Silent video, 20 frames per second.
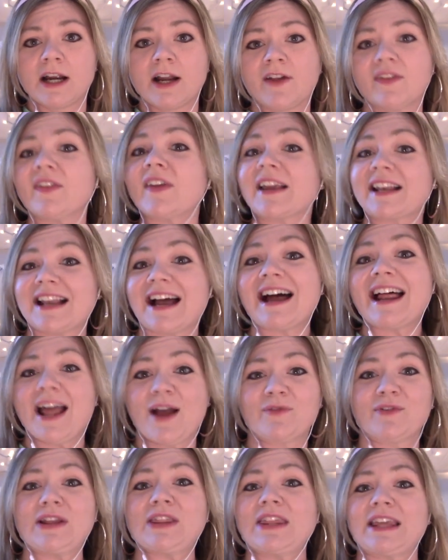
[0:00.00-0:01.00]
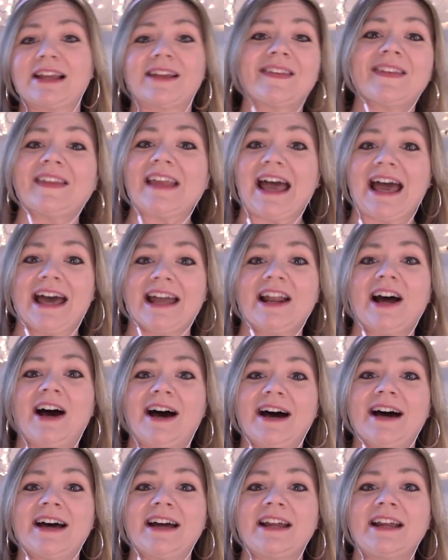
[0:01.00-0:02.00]
So, like, not everything is dead,
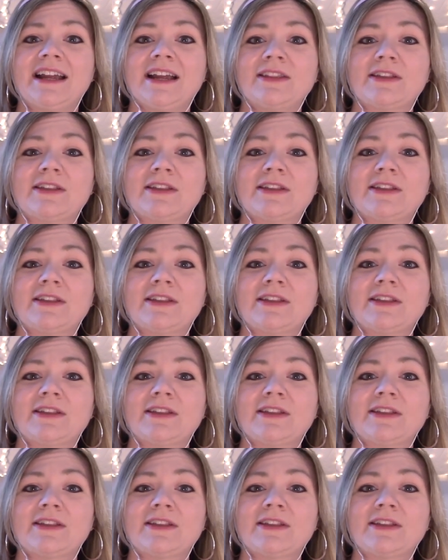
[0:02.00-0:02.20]
huh?